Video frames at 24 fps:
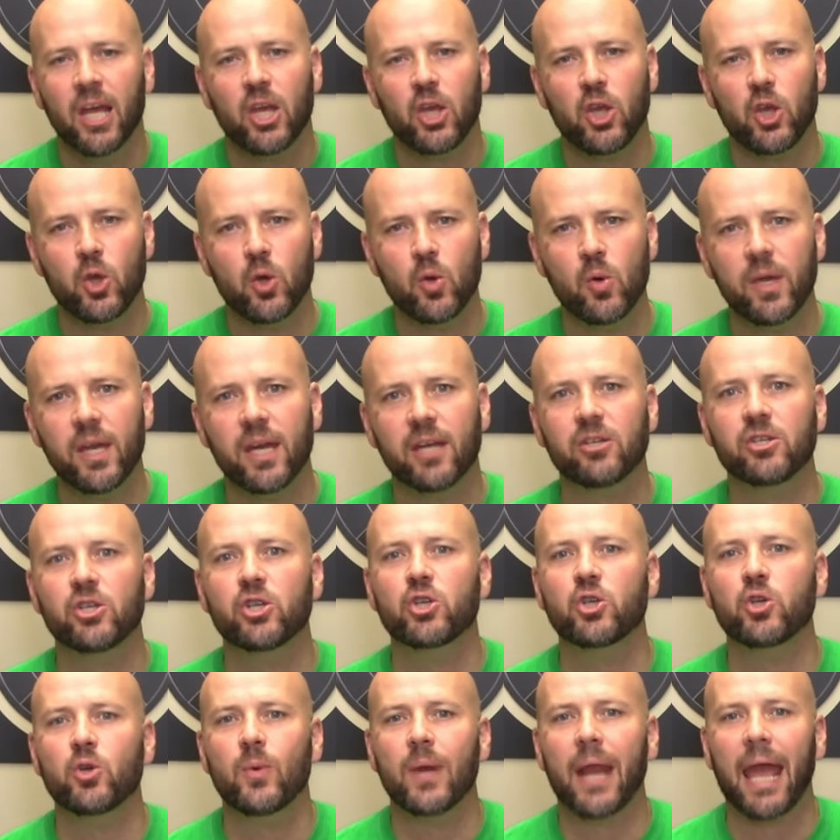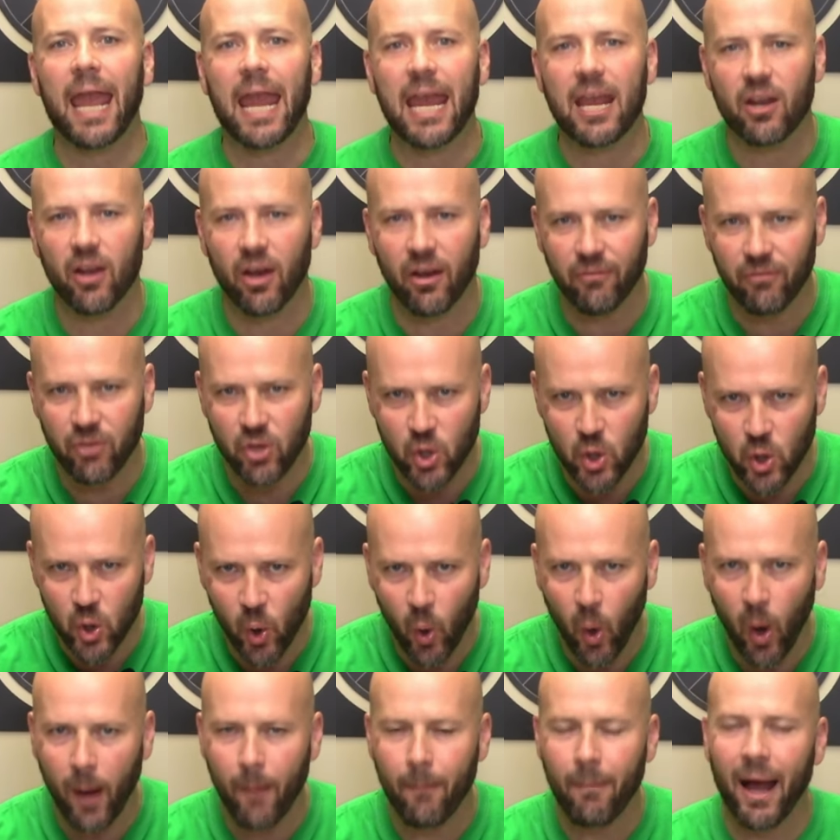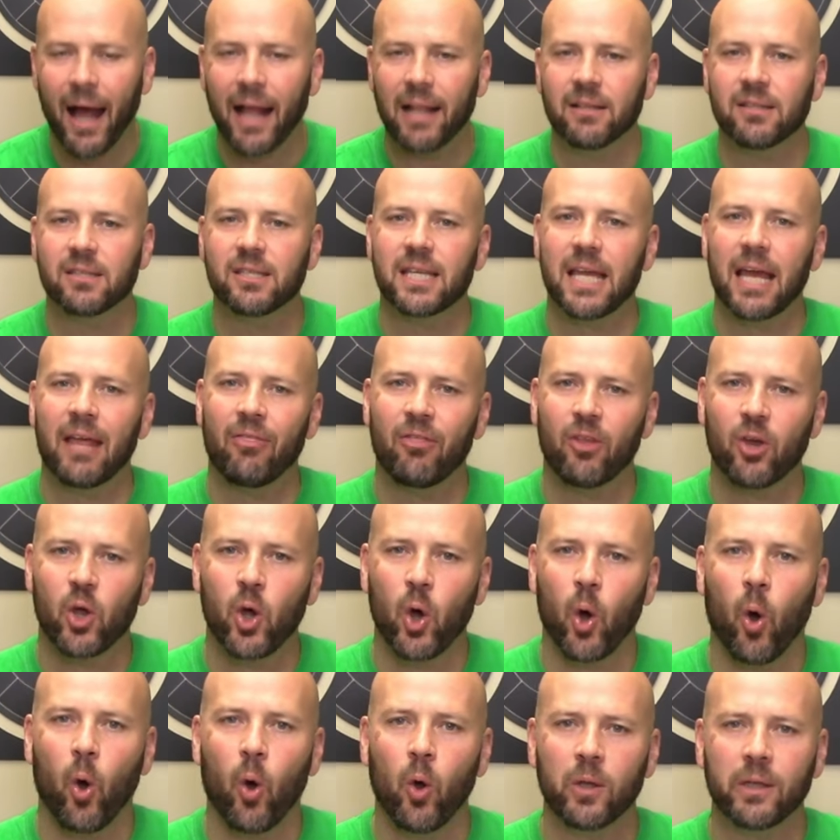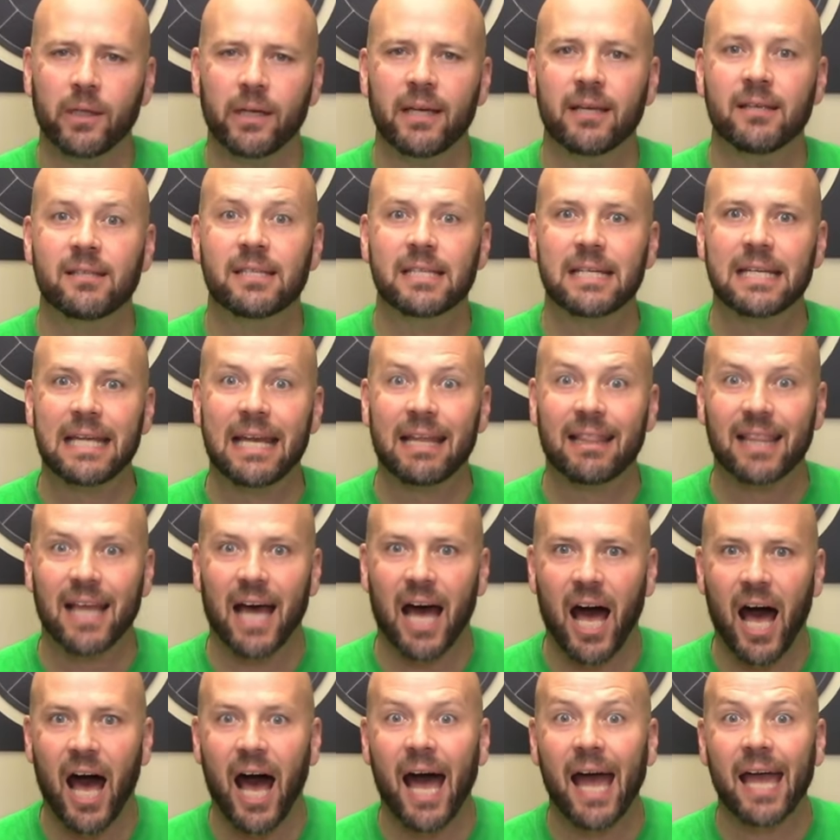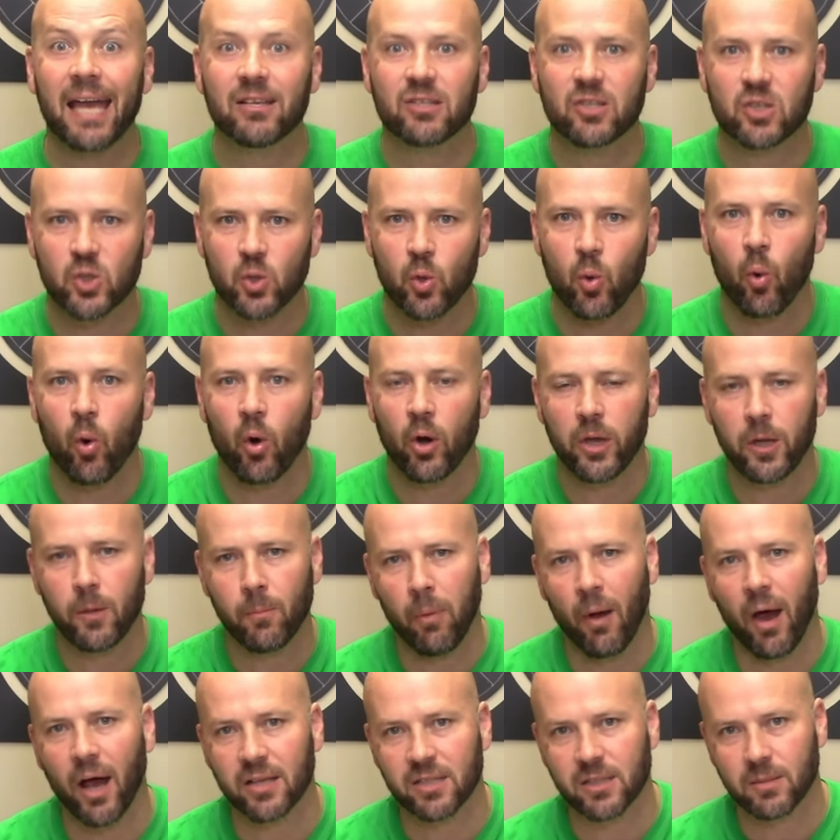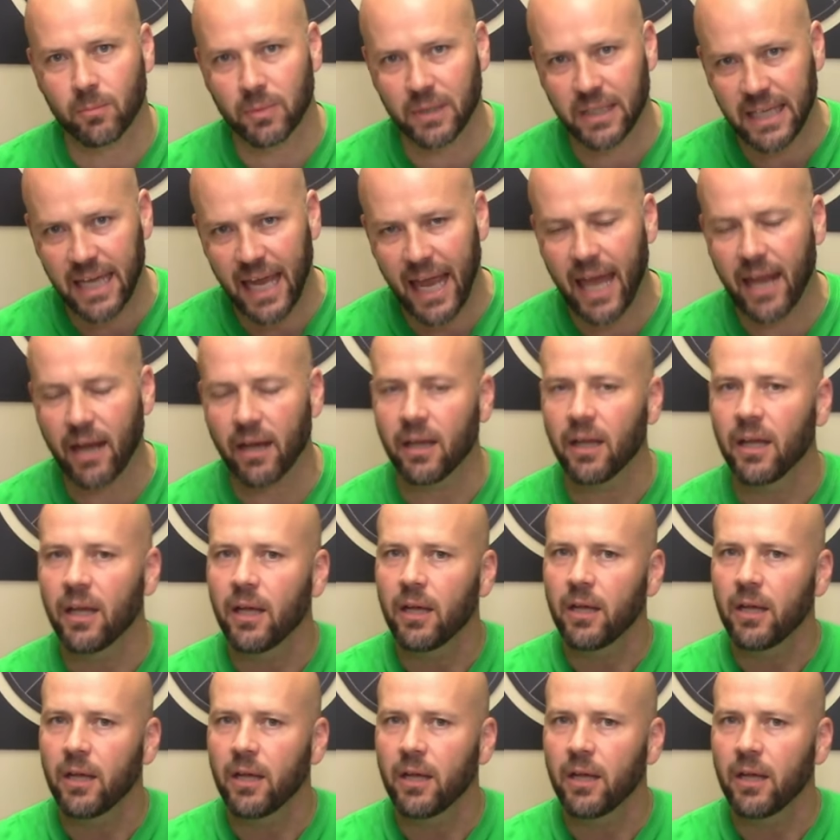You get to shoot 8 of your buttons and the goal is to get the highest score you possibly can.